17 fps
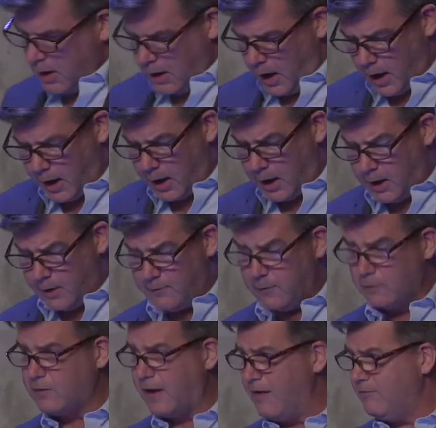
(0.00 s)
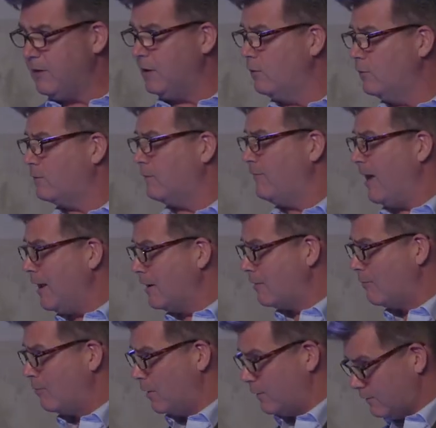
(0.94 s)
Uh, there's a heavy use of
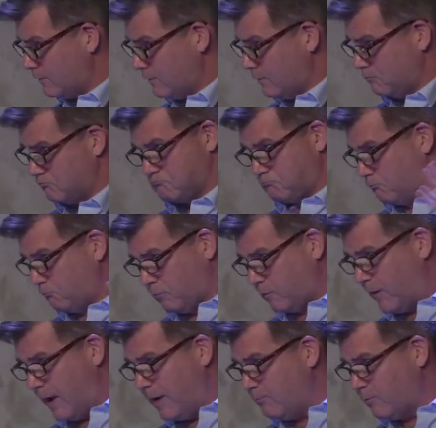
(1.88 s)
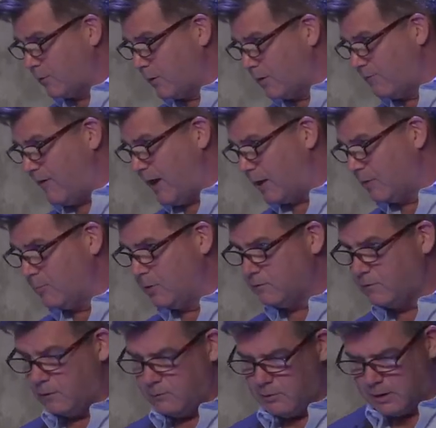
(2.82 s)
animals same sort of
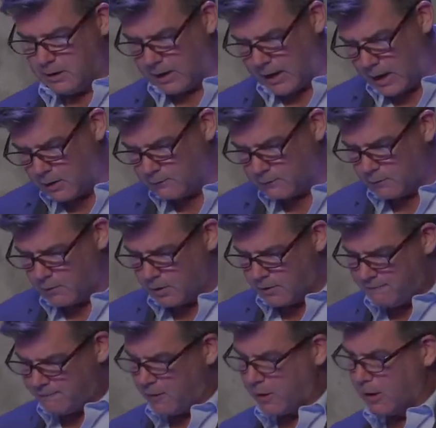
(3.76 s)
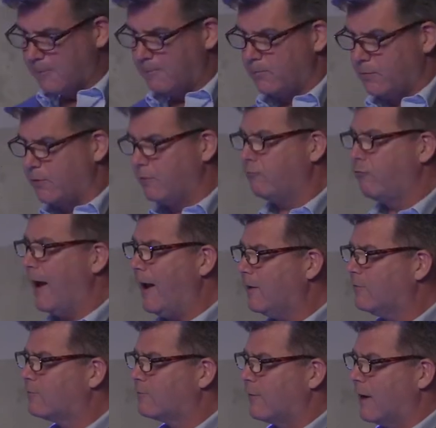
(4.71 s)
animals you would encounter on a farm. The
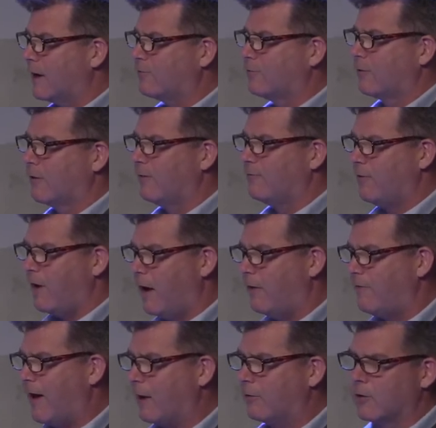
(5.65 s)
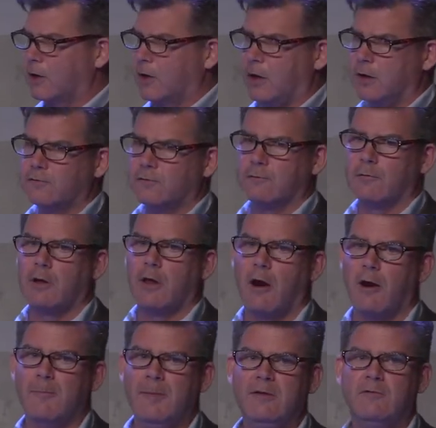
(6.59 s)
rank structure of, of agricultural
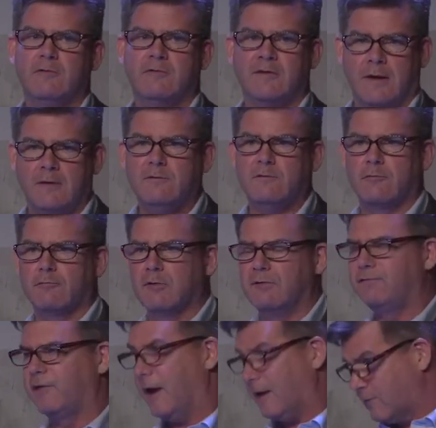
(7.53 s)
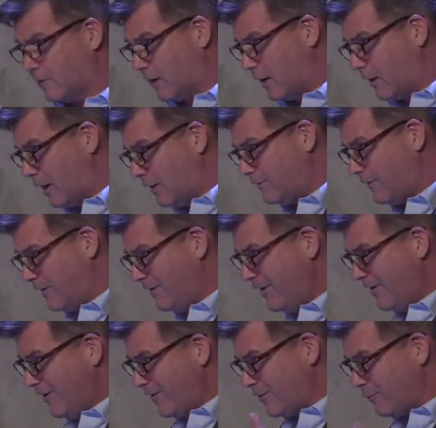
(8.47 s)
armies tends to reflect the, the,
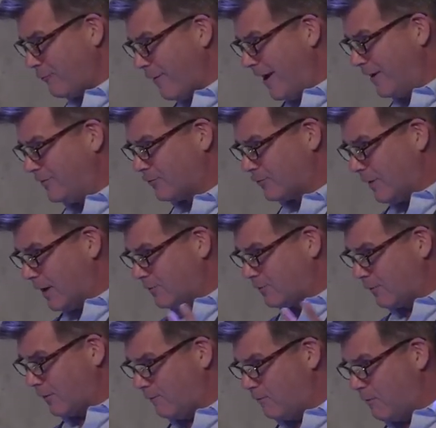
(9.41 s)
the rank structure of